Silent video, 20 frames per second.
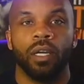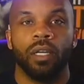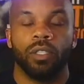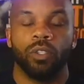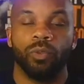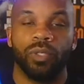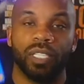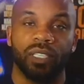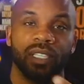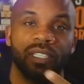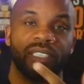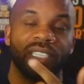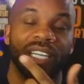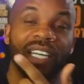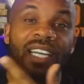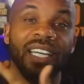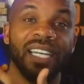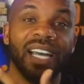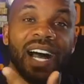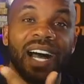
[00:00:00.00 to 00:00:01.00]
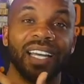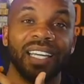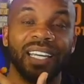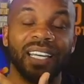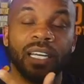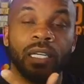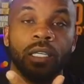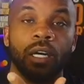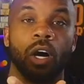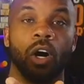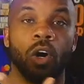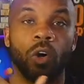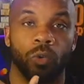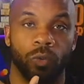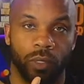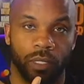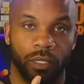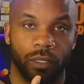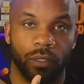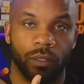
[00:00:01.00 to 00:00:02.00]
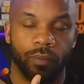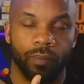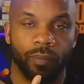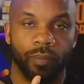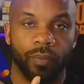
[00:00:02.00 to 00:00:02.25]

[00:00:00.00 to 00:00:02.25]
You get this E I N only.